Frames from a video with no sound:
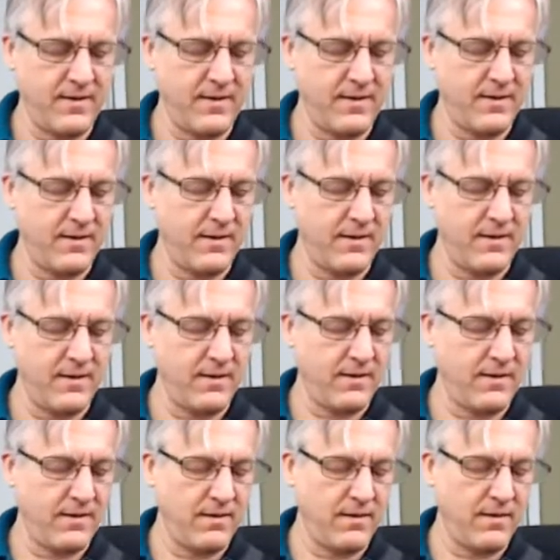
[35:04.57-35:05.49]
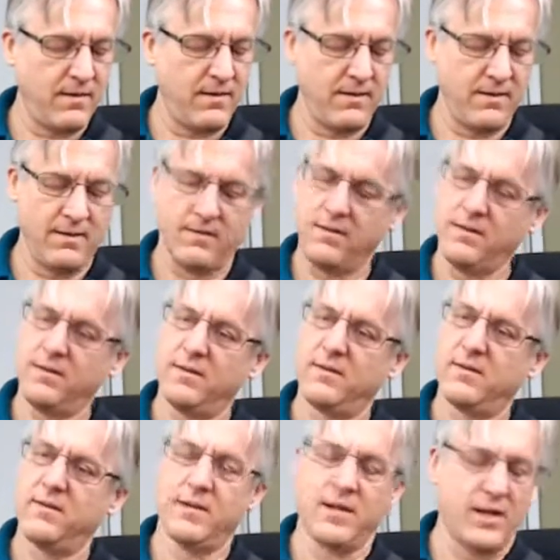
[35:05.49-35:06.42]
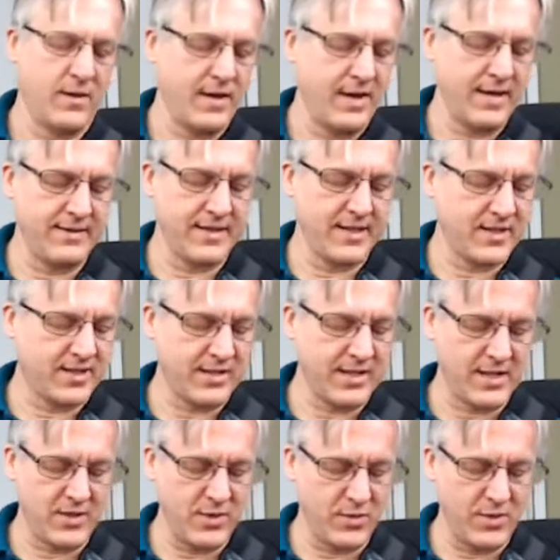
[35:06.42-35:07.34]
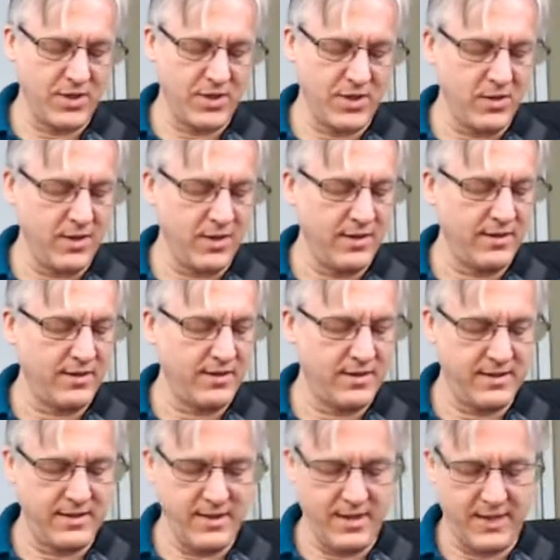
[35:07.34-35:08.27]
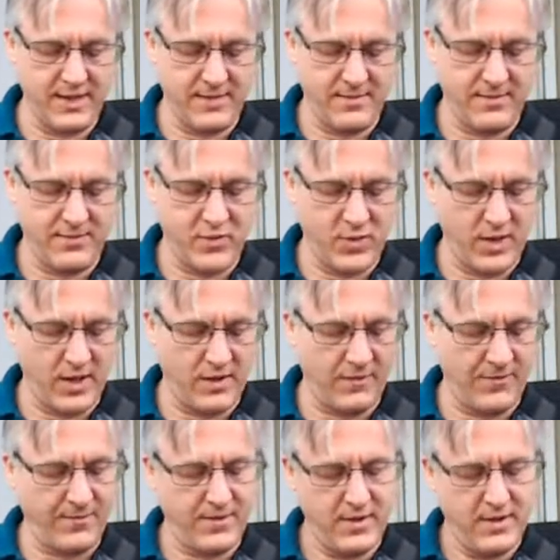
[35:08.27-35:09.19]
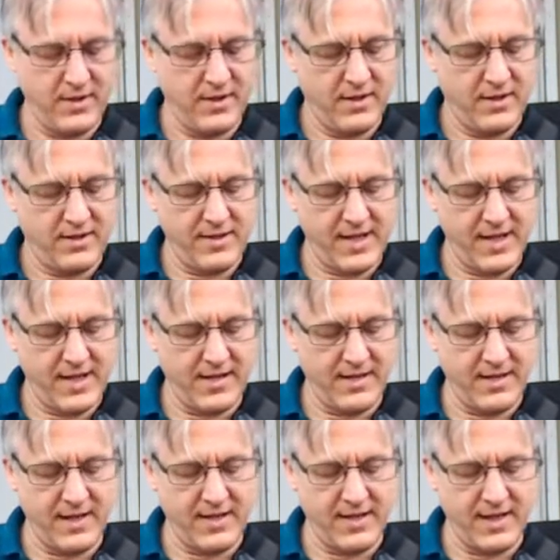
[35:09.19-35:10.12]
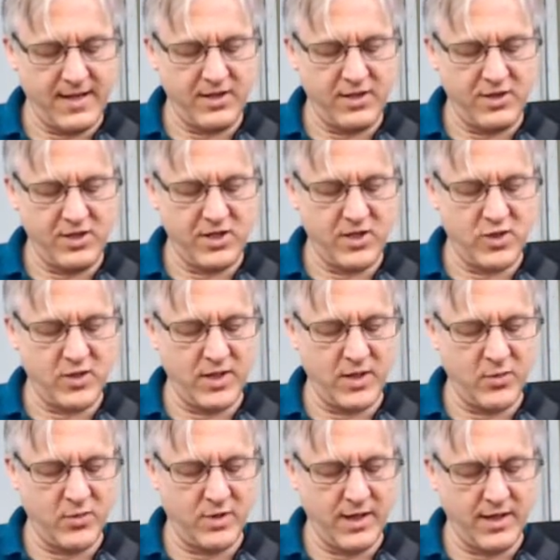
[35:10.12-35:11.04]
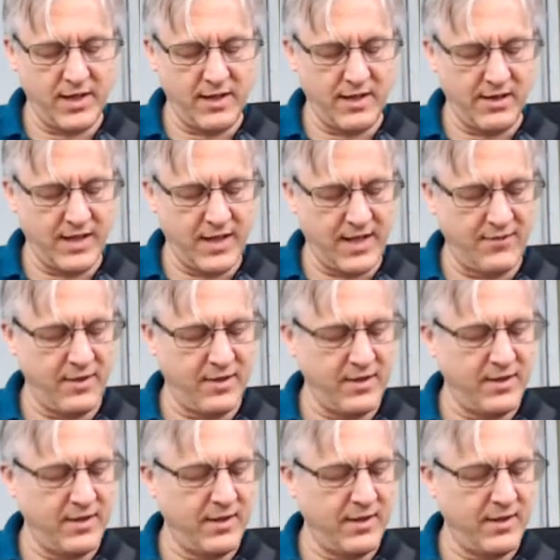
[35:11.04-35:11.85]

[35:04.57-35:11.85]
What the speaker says: All right. That's what we're doing. 12, 10, and then on the G string we're on 11.